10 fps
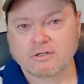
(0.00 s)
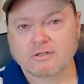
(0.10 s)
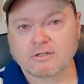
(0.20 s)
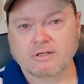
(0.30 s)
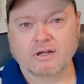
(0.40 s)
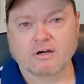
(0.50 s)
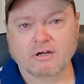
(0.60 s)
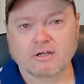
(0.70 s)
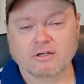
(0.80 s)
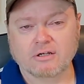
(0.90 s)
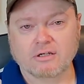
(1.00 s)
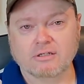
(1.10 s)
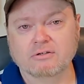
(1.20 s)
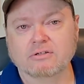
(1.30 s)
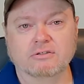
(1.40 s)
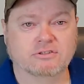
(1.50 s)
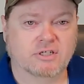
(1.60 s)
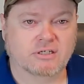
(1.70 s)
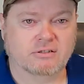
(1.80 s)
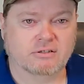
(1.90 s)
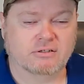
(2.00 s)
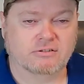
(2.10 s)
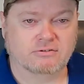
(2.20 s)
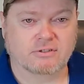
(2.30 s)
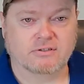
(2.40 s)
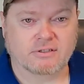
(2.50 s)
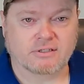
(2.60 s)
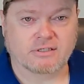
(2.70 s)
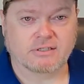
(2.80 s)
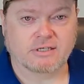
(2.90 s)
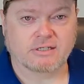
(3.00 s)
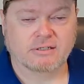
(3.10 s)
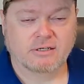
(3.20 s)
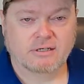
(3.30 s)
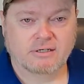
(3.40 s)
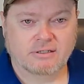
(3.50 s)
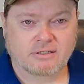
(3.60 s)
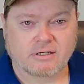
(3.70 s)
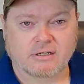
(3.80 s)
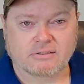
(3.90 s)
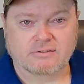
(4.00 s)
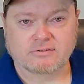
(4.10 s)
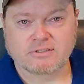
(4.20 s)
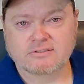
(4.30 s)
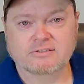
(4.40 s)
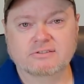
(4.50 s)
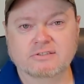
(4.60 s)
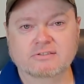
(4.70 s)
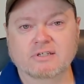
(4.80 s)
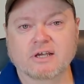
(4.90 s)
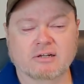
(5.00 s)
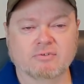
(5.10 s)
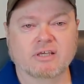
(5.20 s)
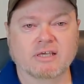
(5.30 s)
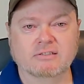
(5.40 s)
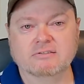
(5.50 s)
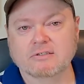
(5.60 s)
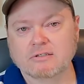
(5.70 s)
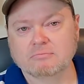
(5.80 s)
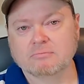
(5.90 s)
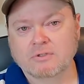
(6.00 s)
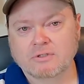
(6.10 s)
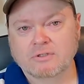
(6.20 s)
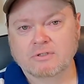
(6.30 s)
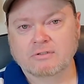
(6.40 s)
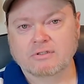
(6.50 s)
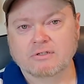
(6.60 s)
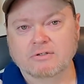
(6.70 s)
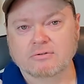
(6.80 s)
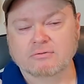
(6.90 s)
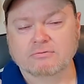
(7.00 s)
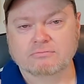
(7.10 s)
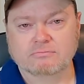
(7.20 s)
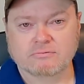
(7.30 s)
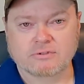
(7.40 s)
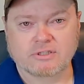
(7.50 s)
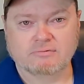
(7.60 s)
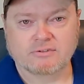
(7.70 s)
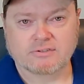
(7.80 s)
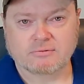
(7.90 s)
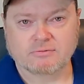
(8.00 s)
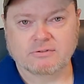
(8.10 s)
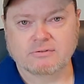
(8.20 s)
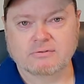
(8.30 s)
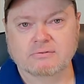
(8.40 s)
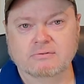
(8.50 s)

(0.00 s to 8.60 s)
carry-on or your checked luggage or anything like that? So this is just kind of a heads up, to give you something